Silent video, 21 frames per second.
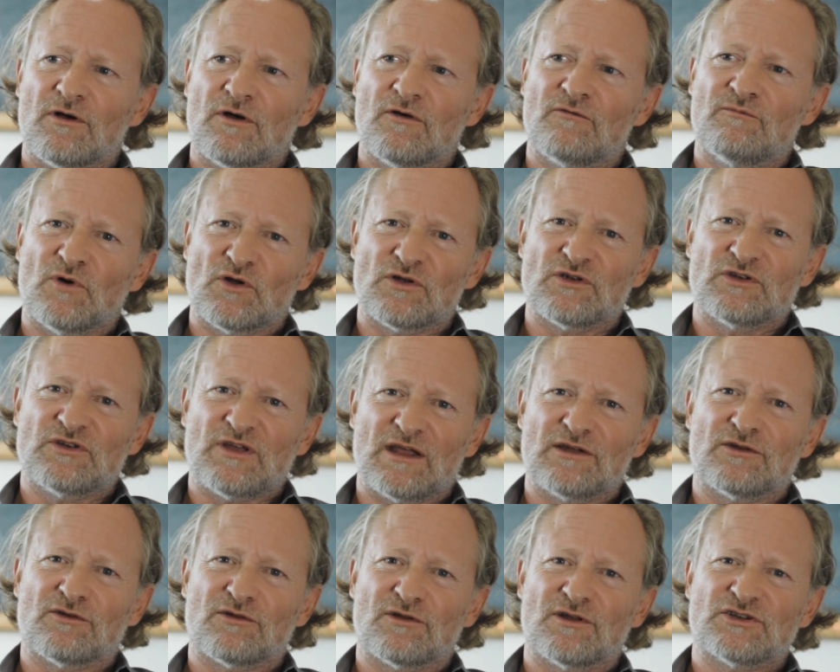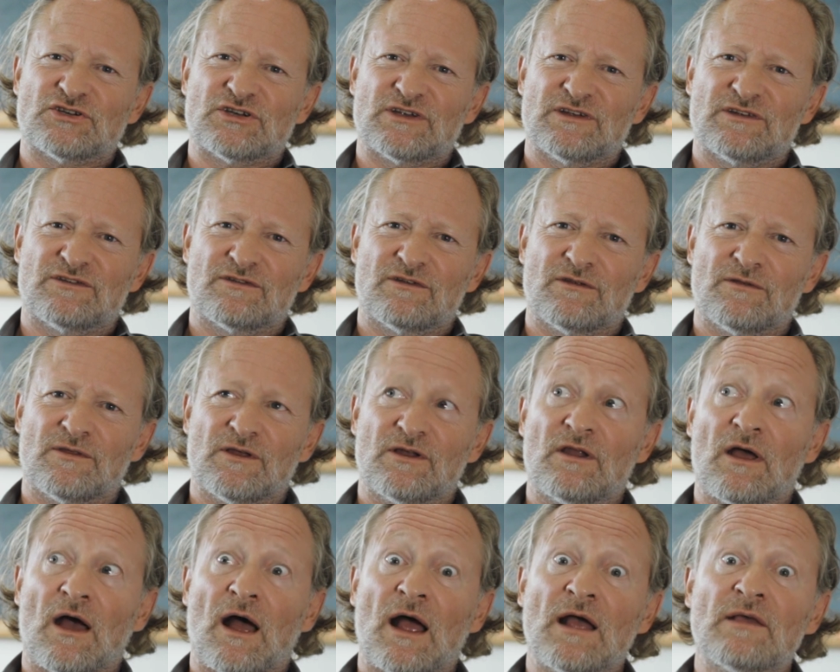of modern technologies
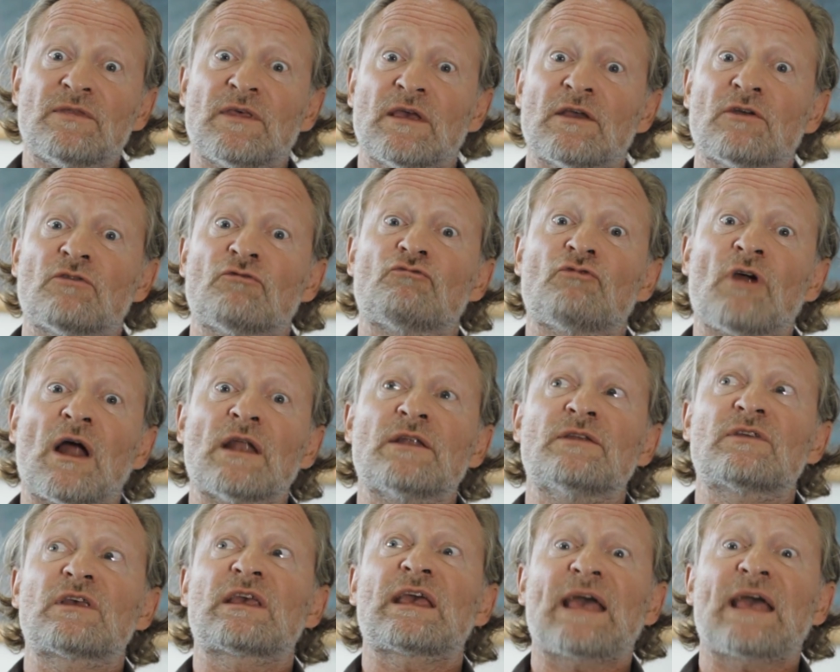that I think runs